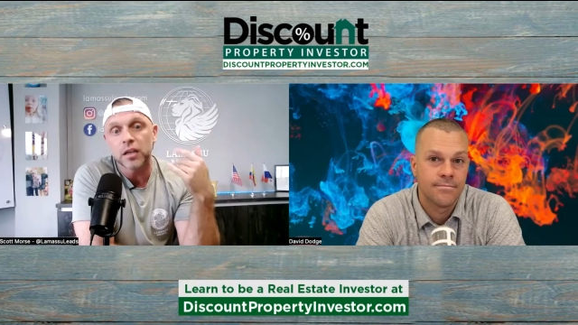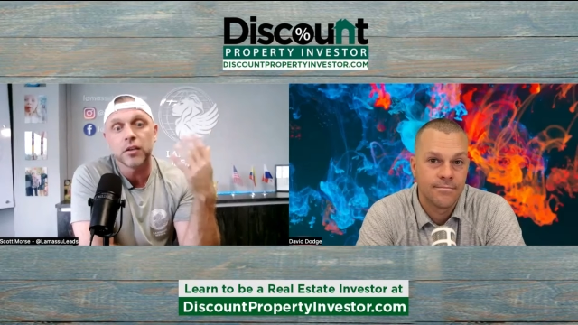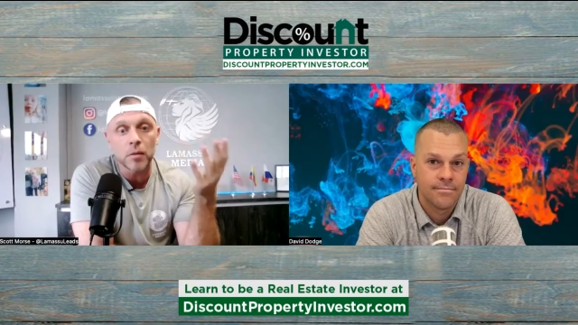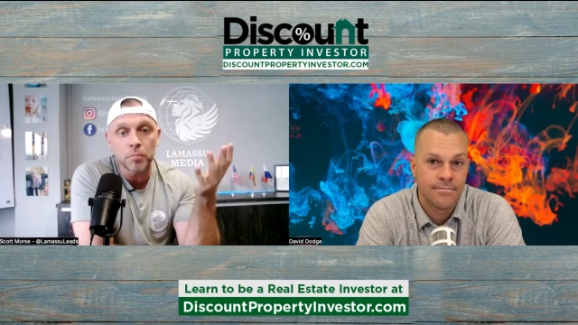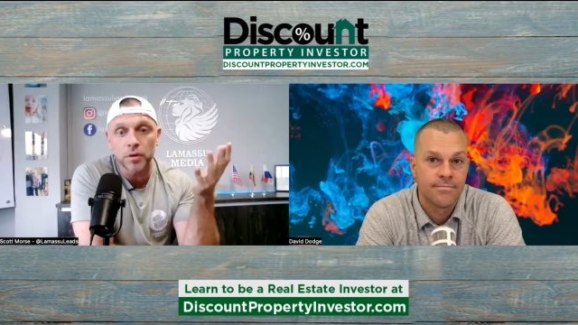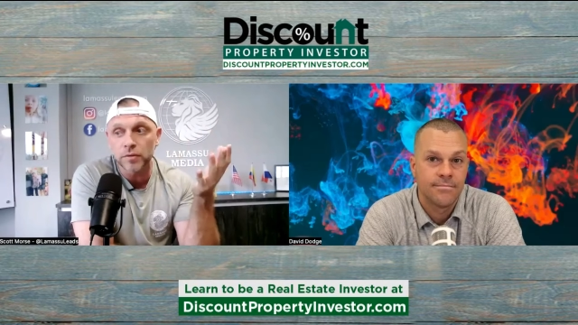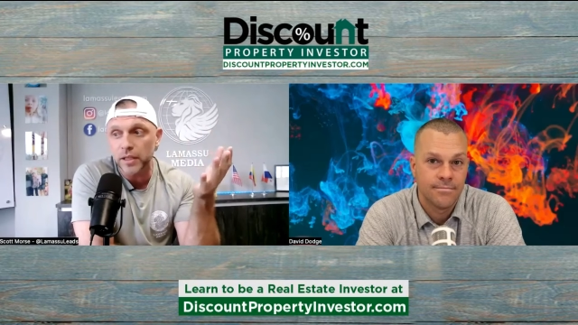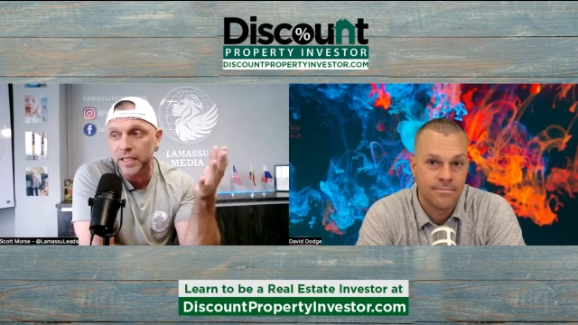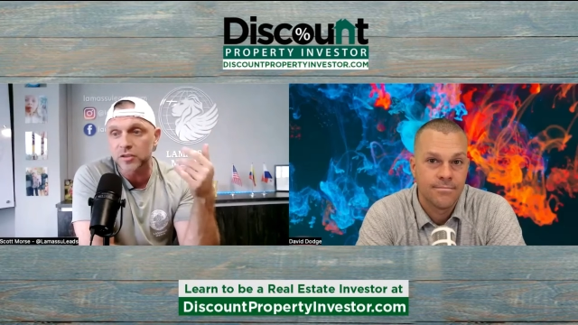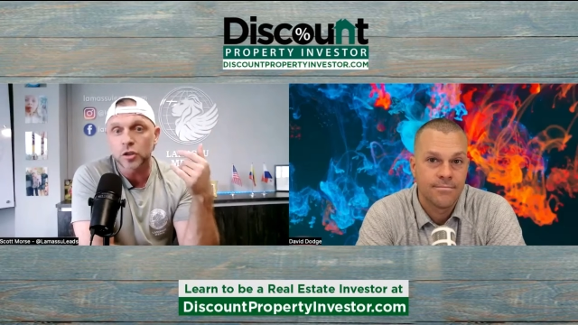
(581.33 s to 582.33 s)
Speaker 1: Number of
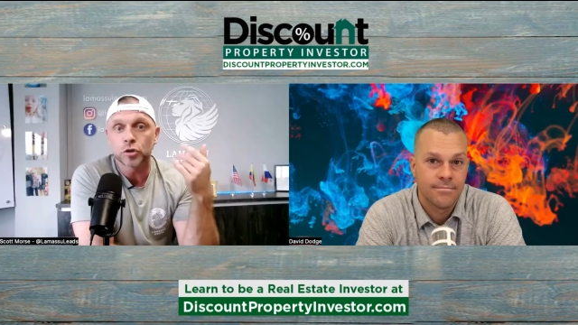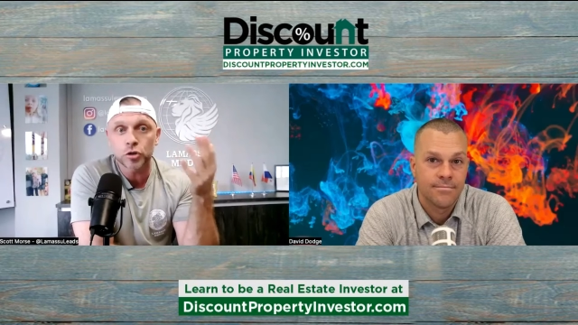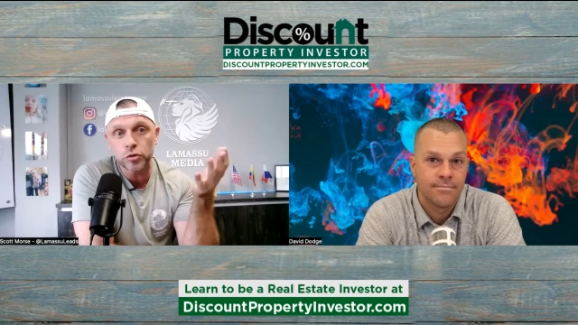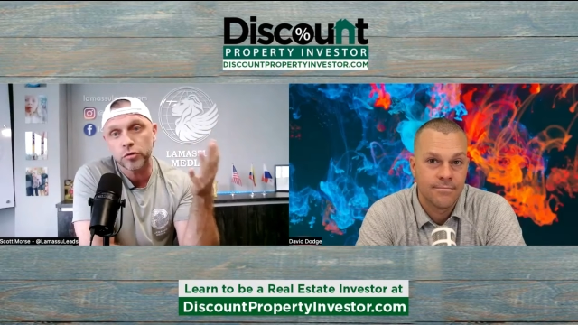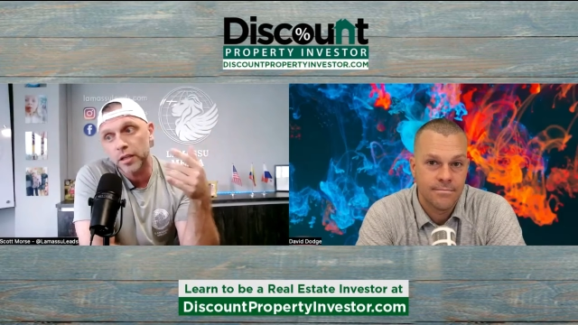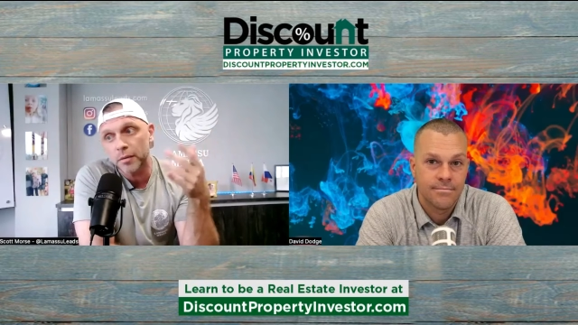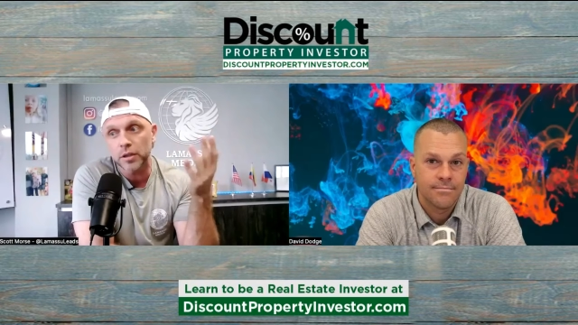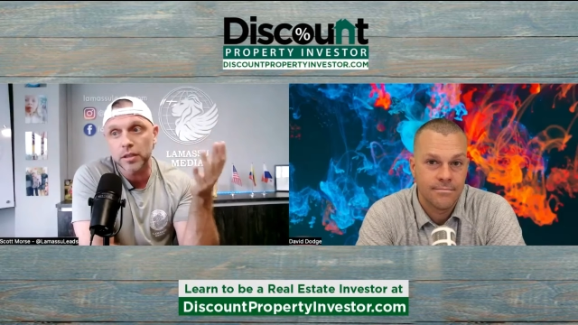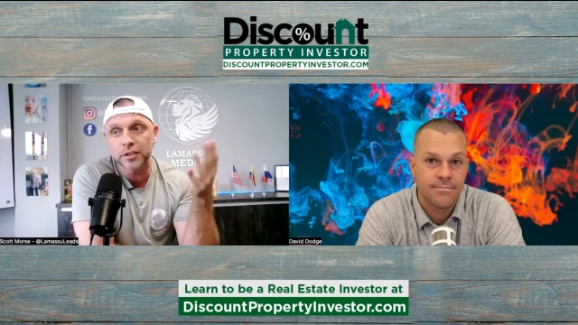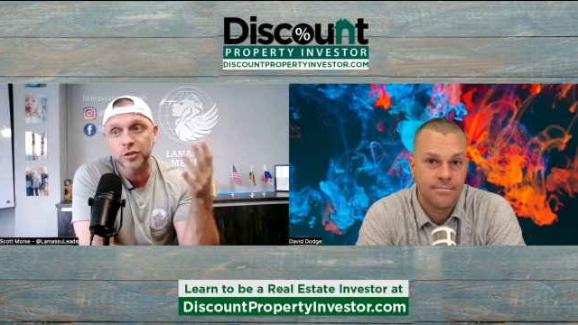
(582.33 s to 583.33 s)
leads. Screw the number
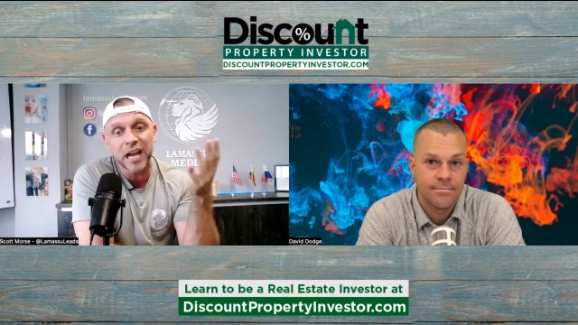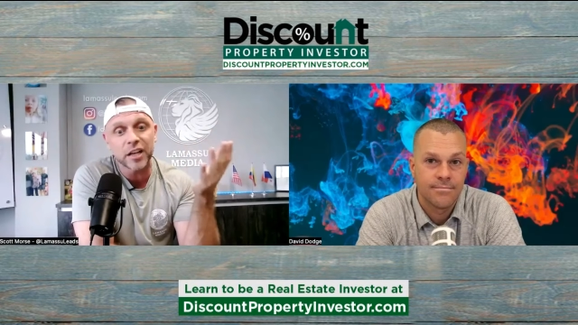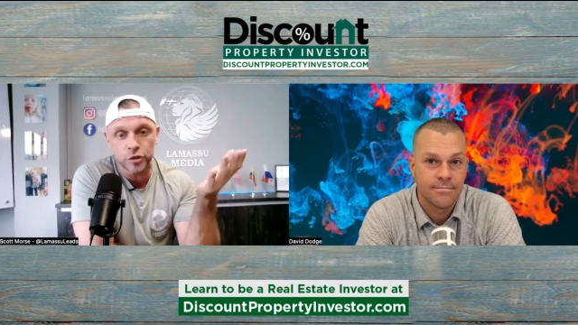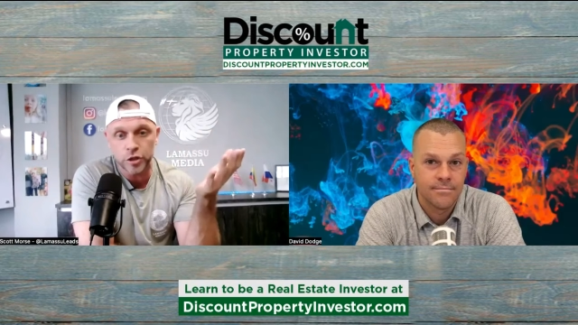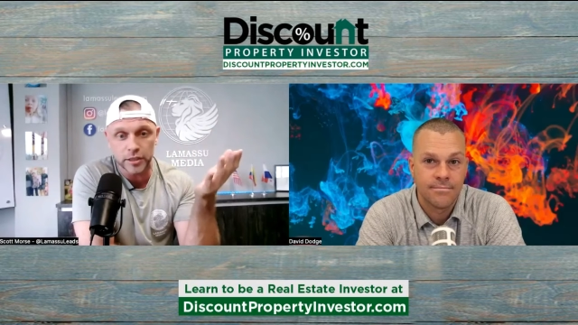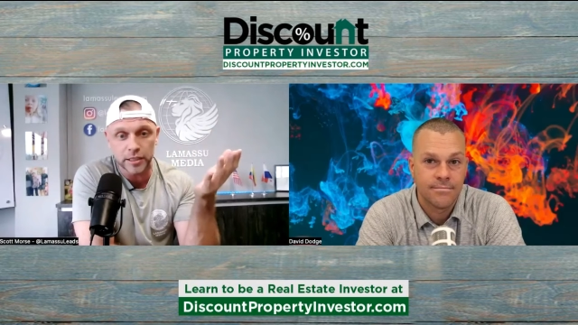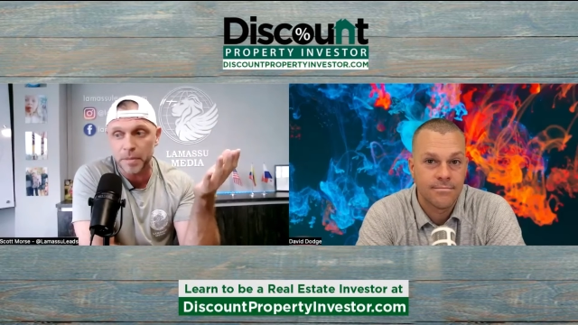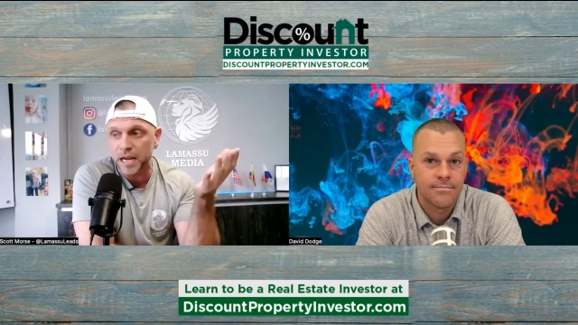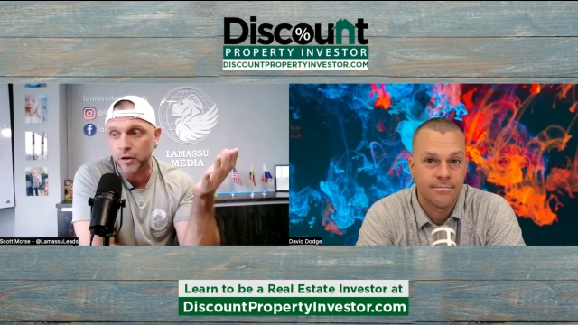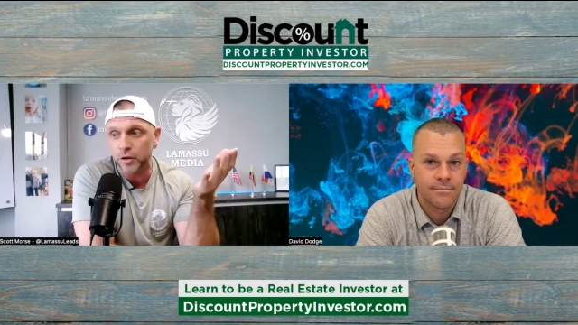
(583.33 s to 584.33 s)
of leads you got you couldn't get
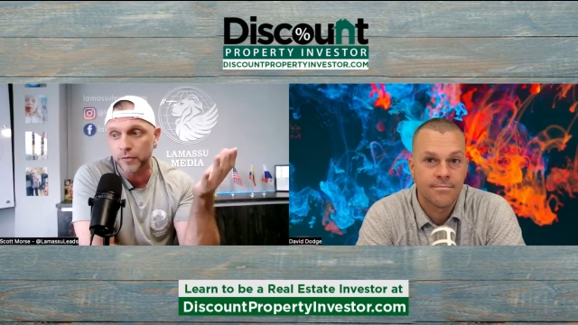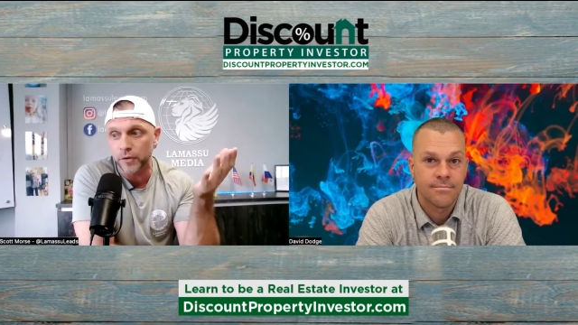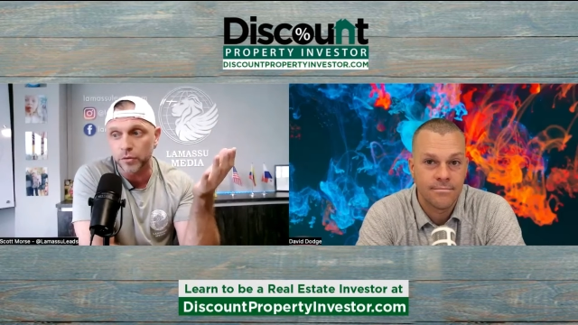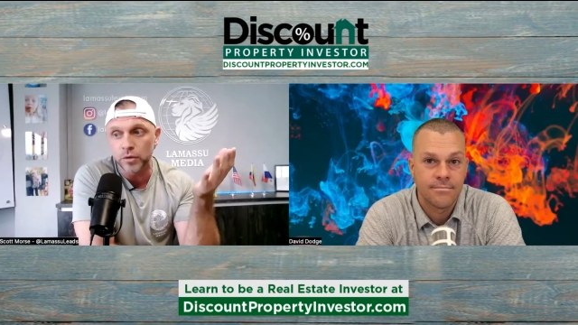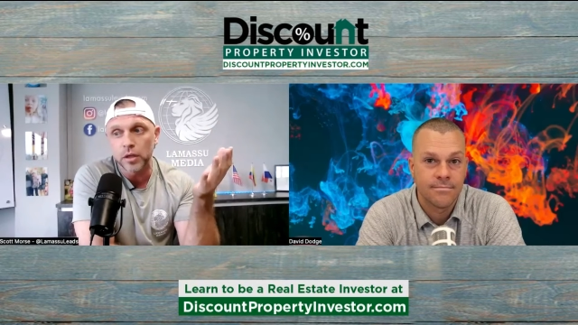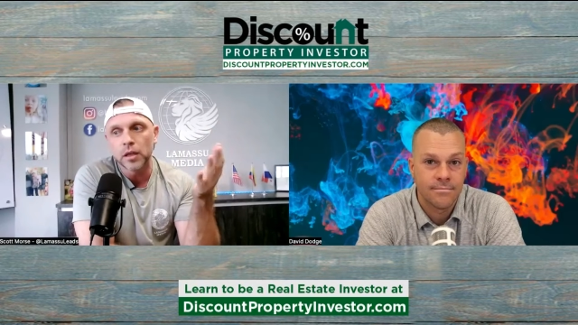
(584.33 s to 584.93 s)
back on the phone.